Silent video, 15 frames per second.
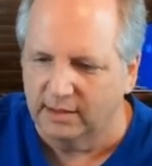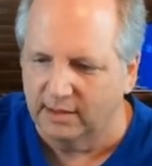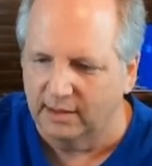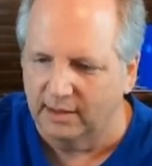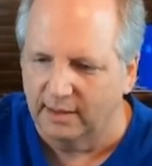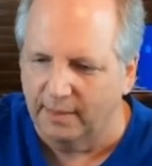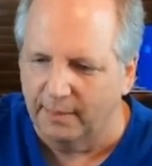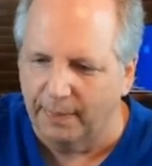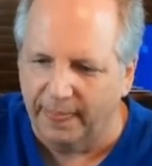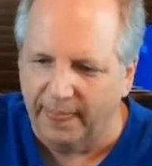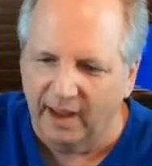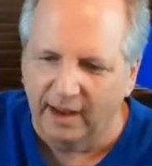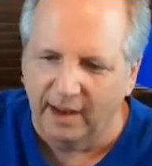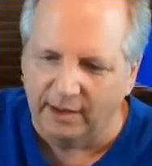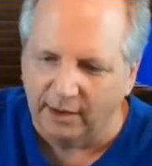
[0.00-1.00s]
And
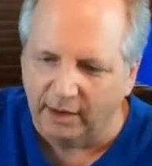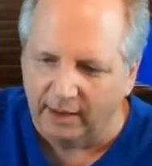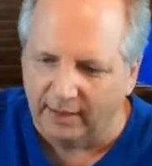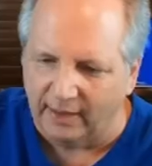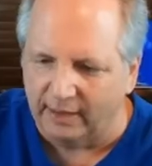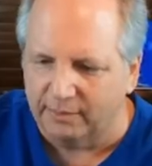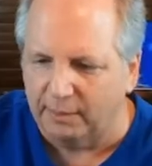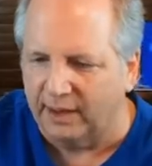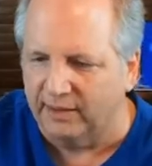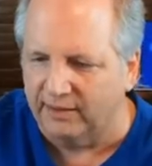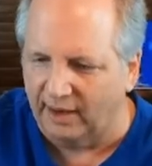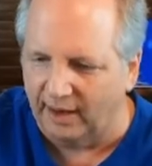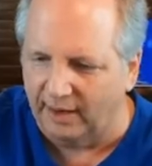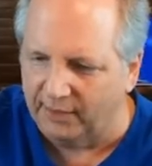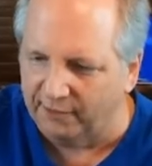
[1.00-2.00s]
that's because
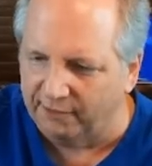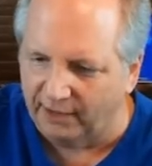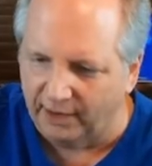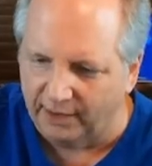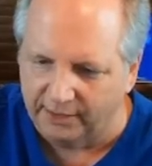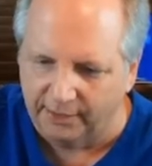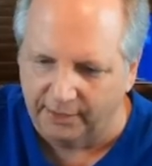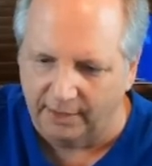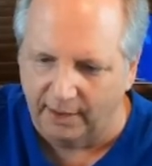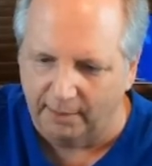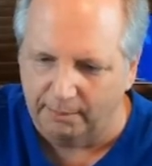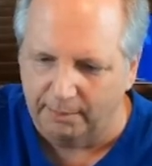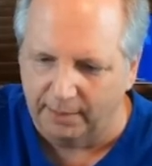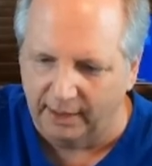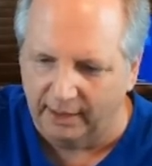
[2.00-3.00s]
I have the font turned
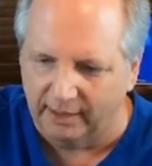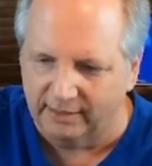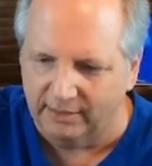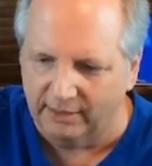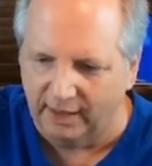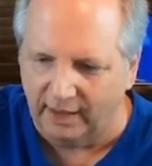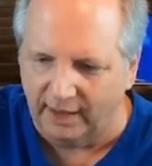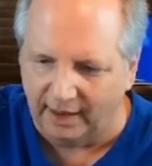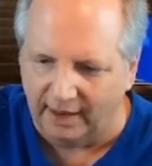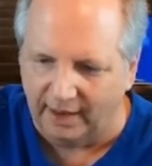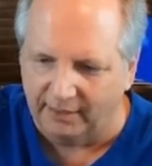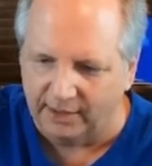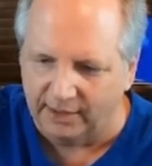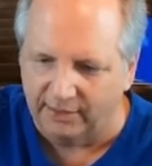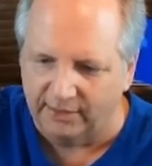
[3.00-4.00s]
up big, and I
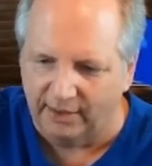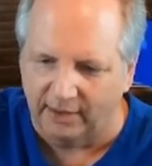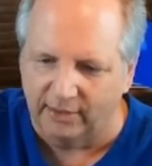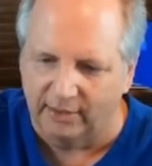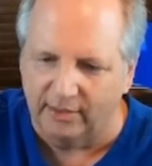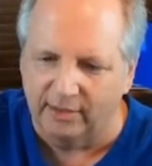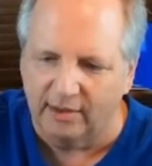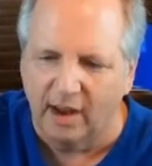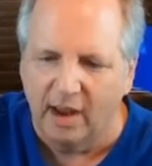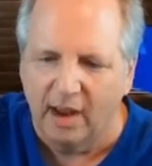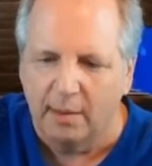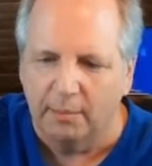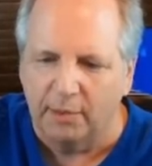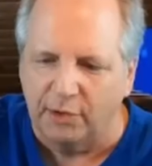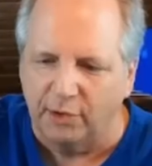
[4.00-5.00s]
have intersections.
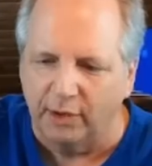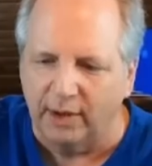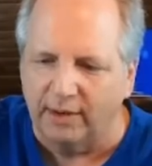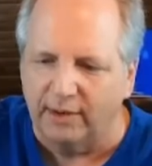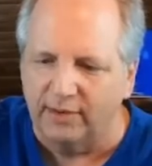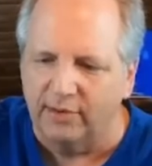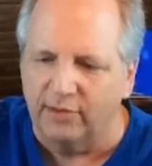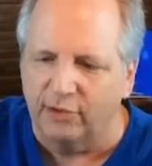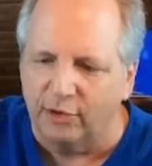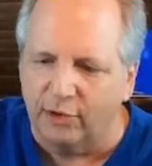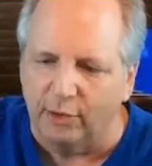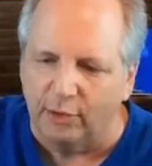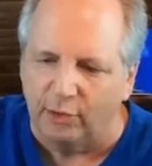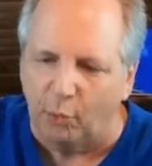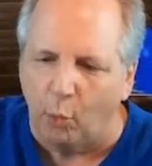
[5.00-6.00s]
But you can just
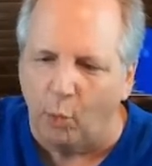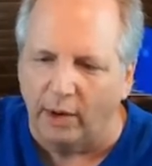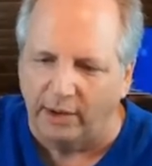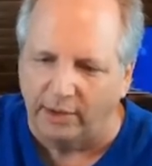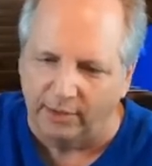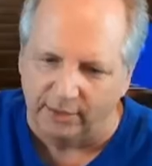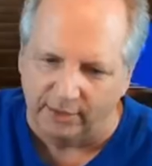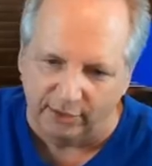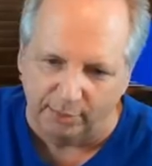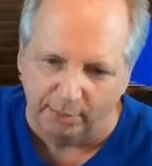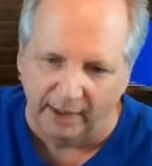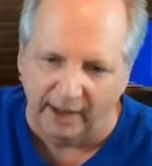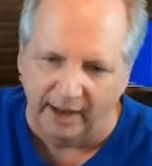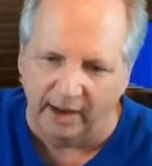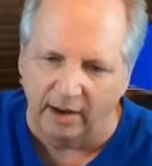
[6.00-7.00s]
choose what you're
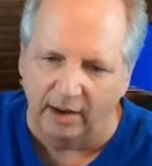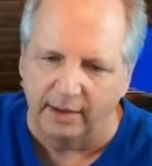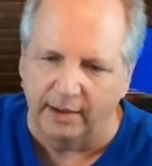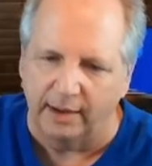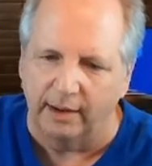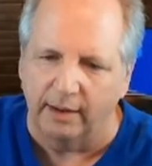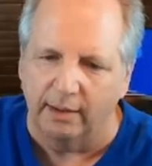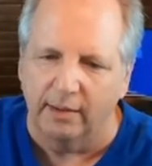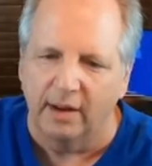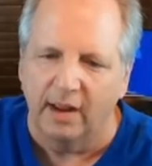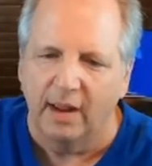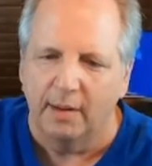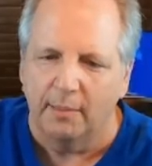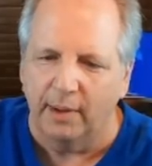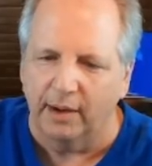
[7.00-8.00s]
displaying on here
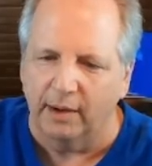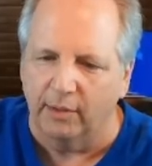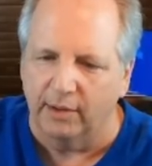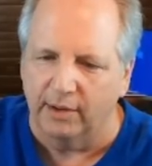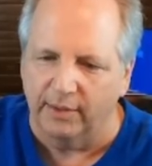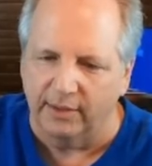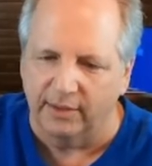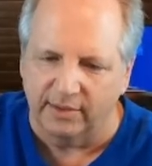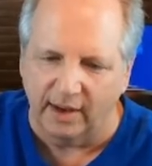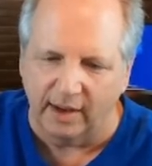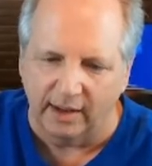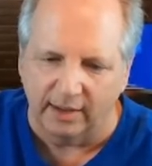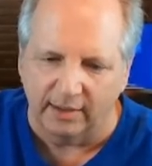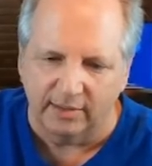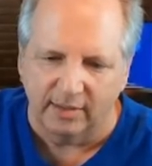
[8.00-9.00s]
by going to the
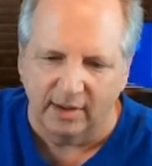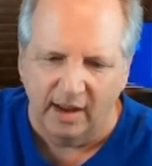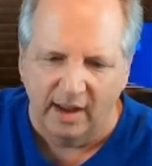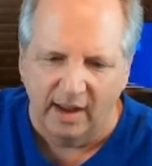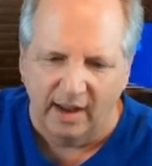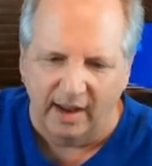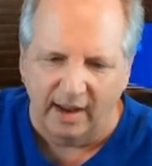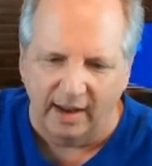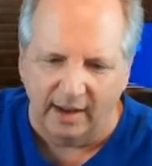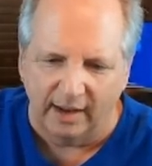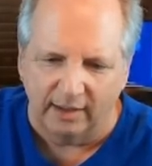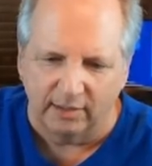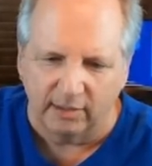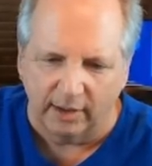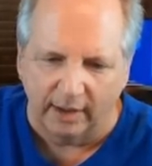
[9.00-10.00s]
settings
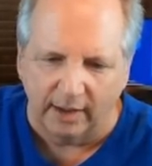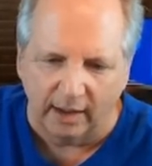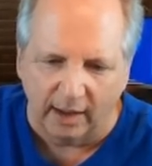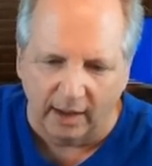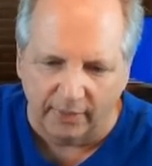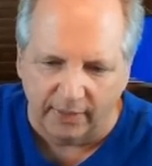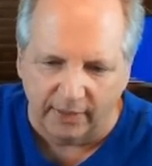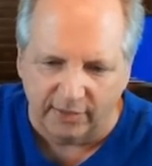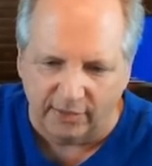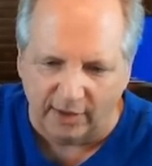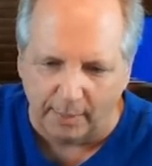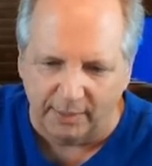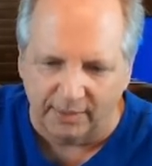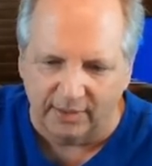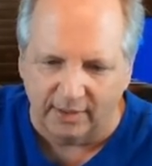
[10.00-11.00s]
and looking on this
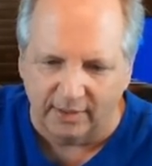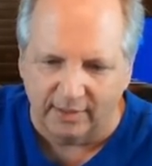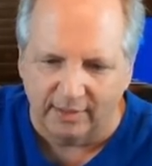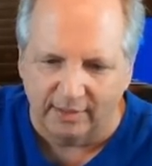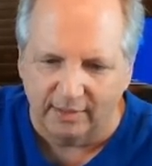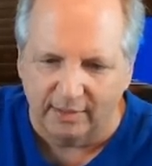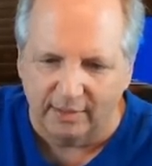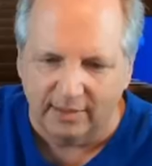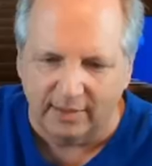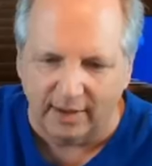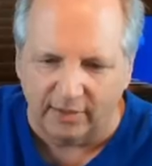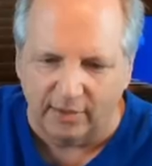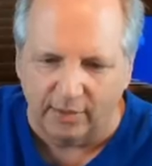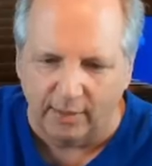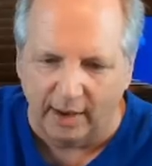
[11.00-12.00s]
Jeppesen
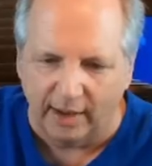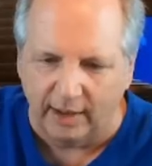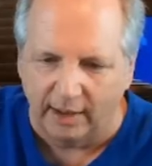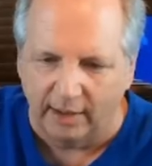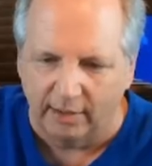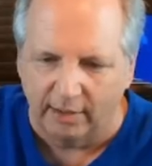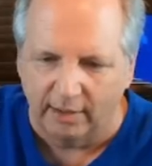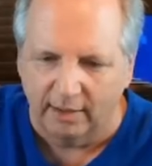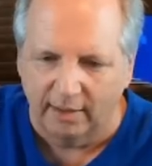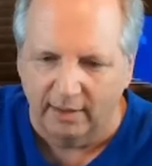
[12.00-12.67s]
section right here.